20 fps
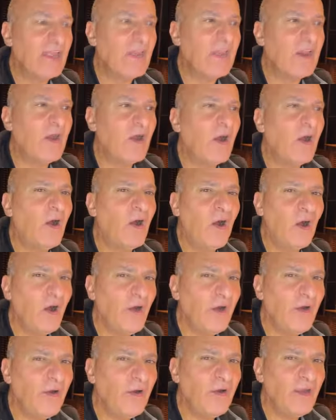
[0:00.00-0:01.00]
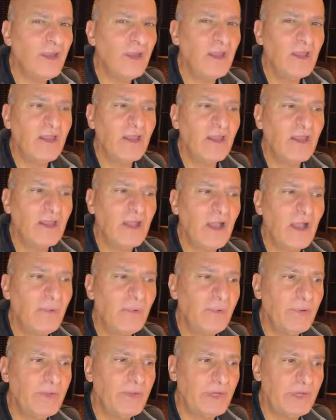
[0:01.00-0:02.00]
There are
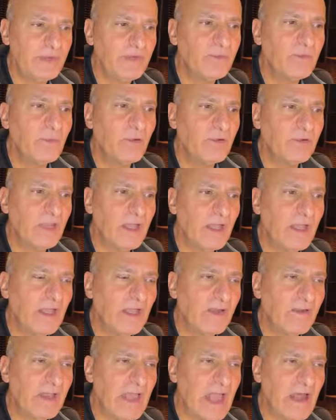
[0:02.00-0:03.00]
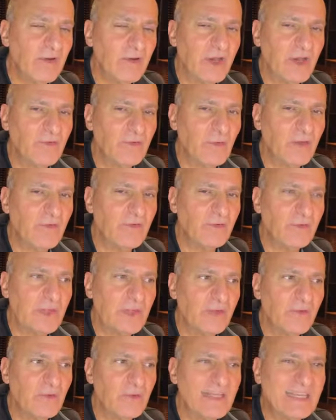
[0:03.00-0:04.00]
companies, Allergan is one of them,
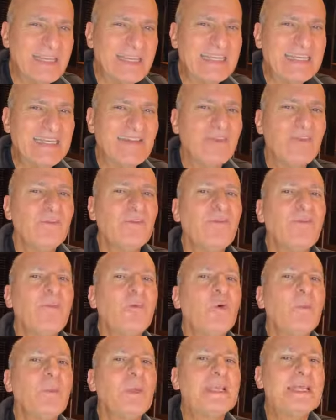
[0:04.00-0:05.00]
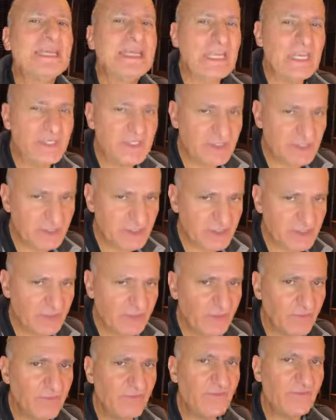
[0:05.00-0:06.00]
that are looking at different formulations,
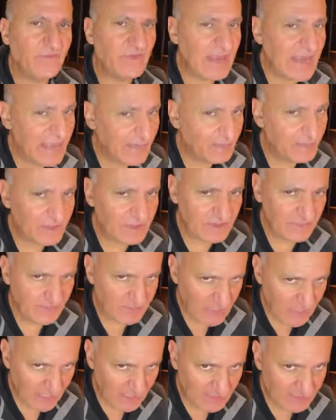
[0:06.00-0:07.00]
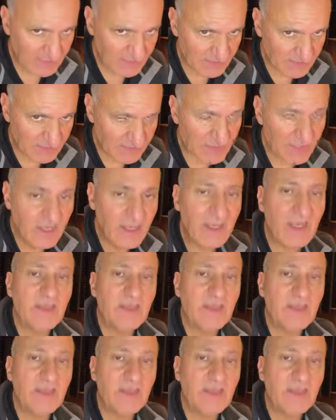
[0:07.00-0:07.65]
different families of toxins